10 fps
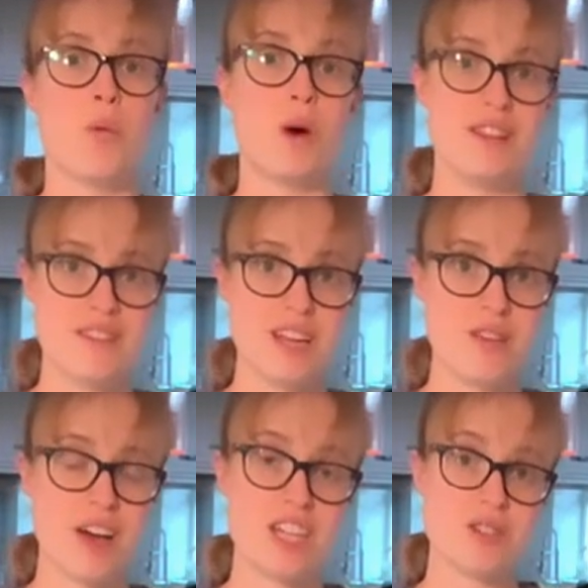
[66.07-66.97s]
until you've
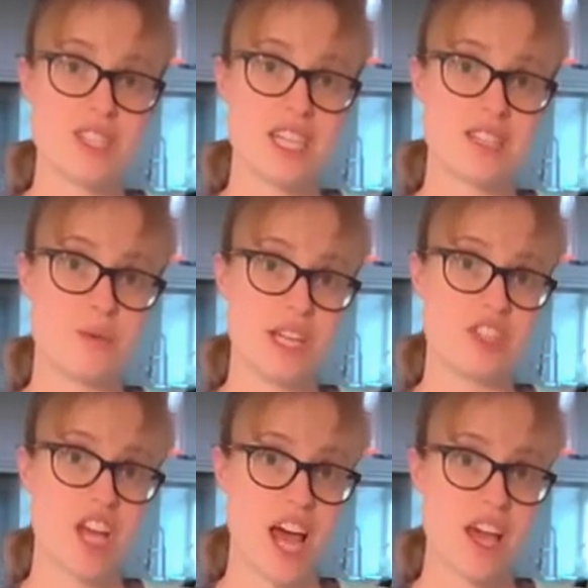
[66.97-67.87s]
had your 6-week
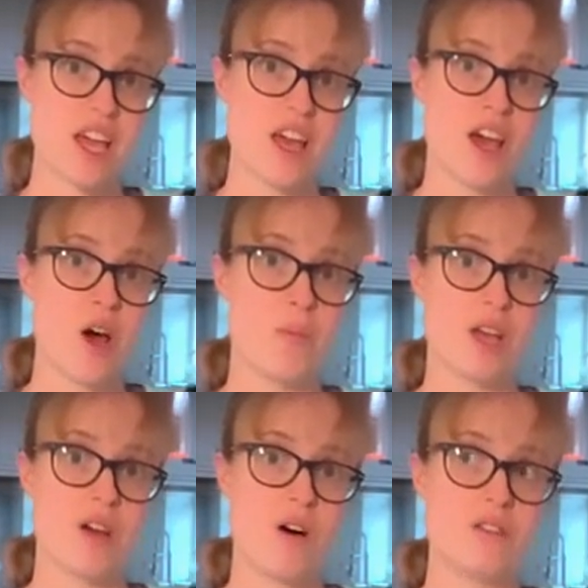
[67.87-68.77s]
check,
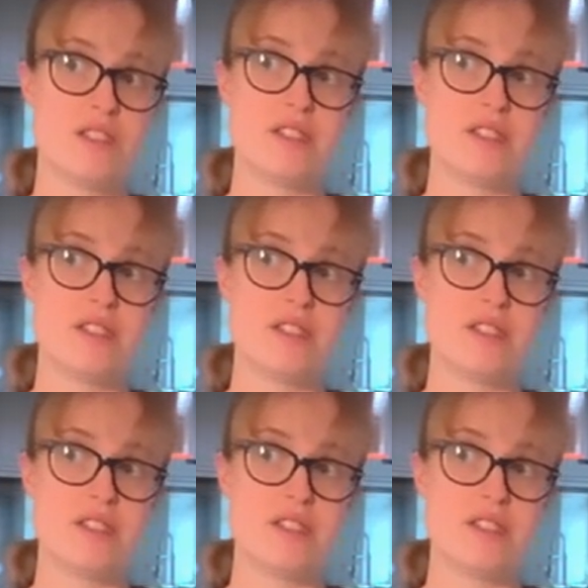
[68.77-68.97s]
because